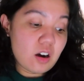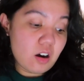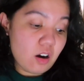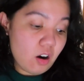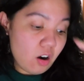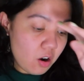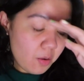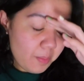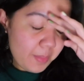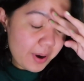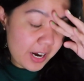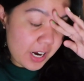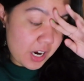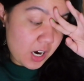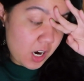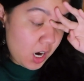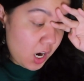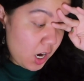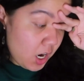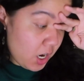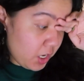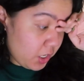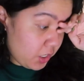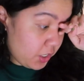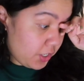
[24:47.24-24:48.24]
Oh my
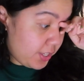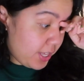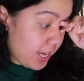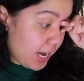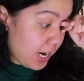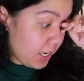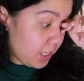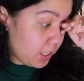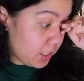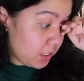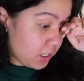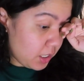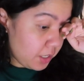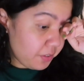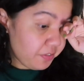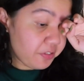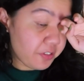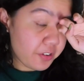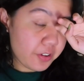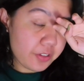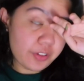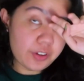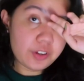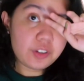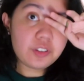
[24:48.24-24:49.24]
gosh, that is it
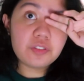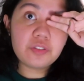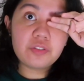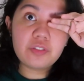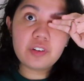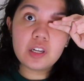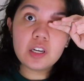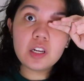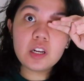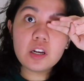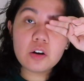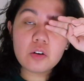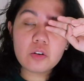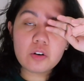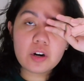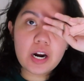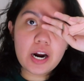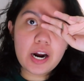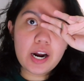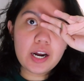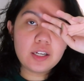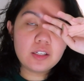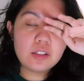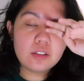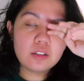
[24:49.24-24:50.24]
for this video,
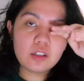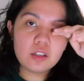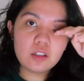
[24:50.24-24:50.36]
guys.